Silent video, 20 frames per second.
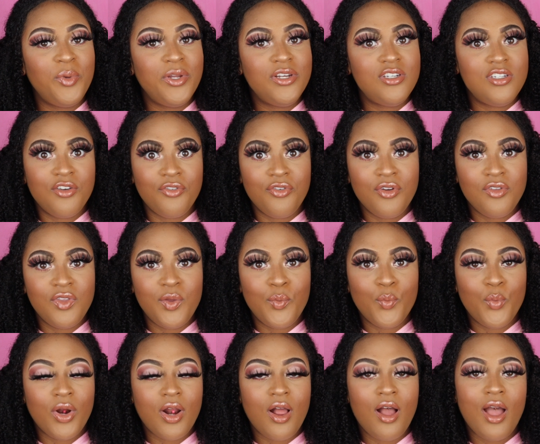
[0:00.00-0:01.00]
bit different
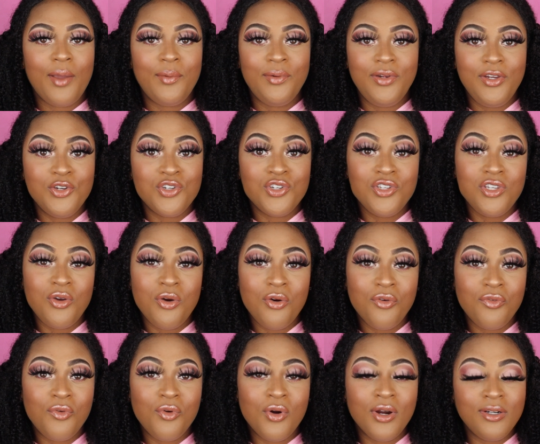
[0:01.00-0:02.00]
than what I would usually
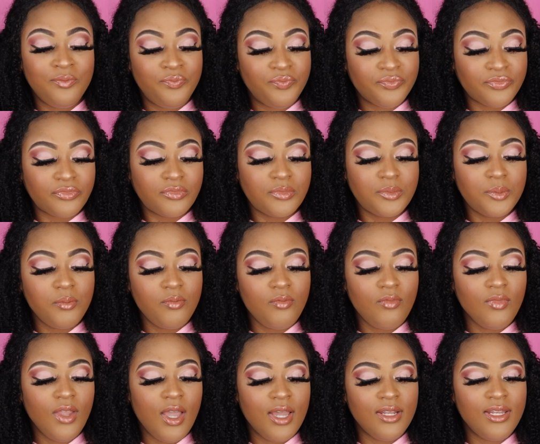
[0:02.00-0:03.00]
go for.
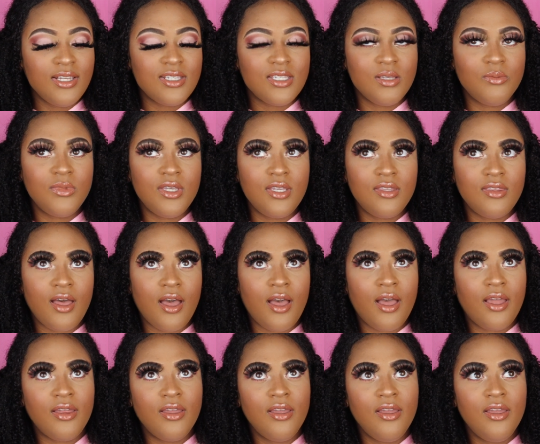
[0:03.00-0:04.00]
I like something
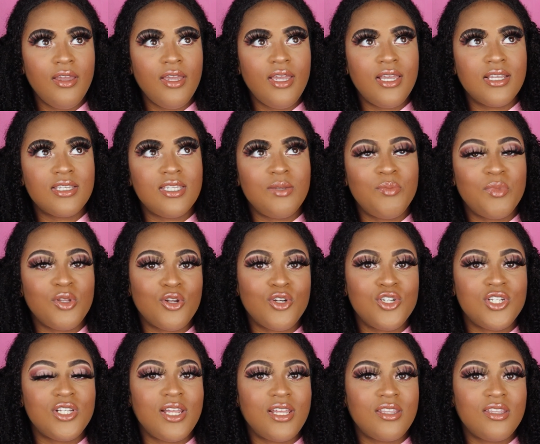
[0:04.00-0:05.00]
that is similar
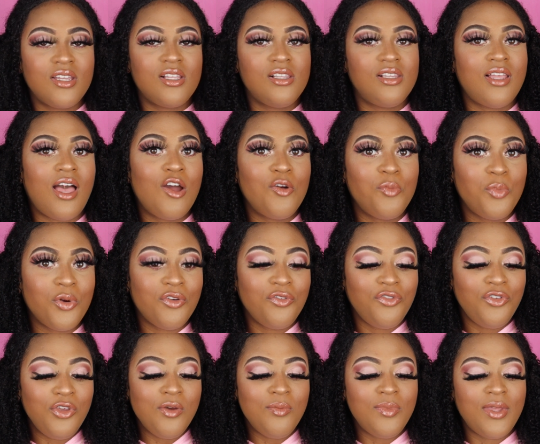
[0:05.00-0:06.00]
to like the Cloud
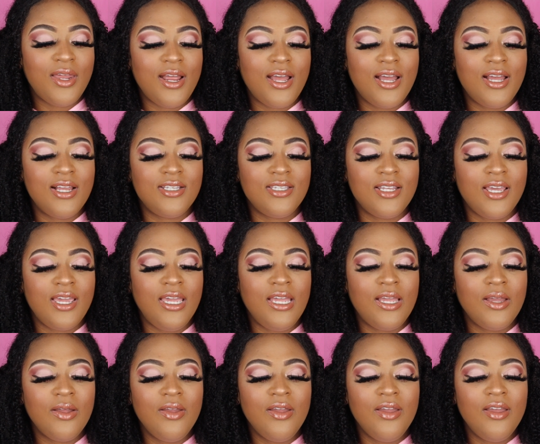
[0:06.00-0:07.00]
perfume that has like
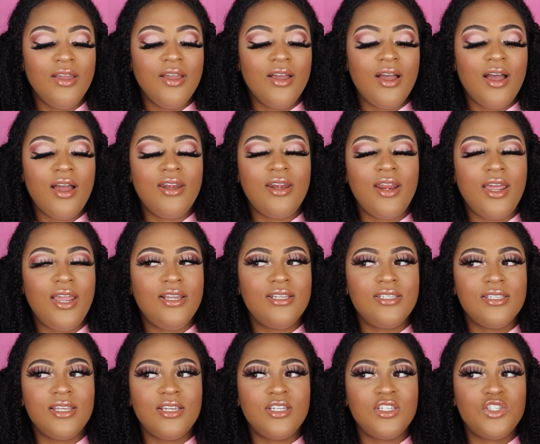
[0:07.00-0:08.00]
a
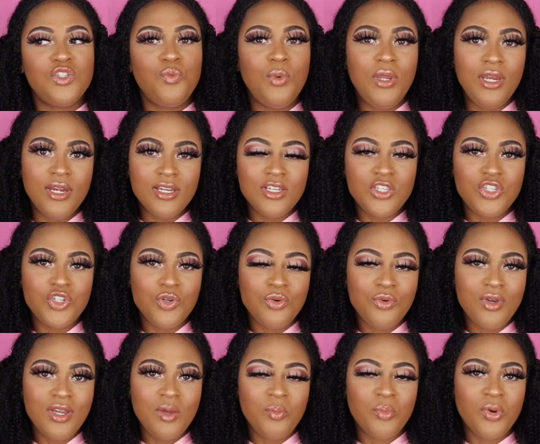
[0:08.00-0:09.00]
nice like sweetness
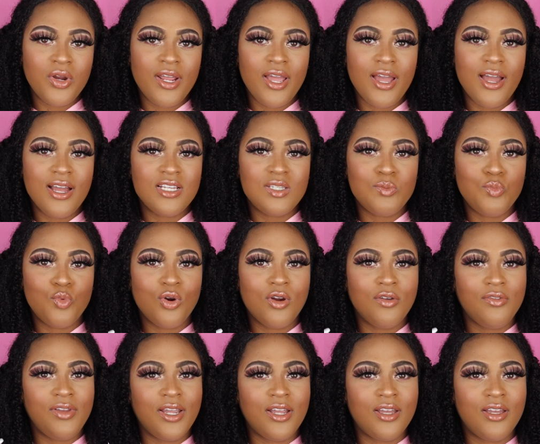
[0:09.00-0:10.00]
to it, but it has more
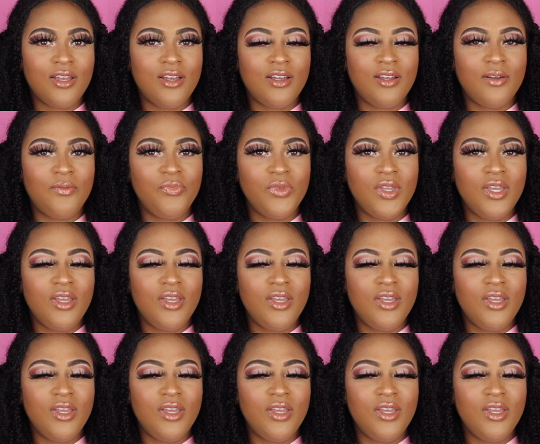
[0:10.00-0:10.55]
of like a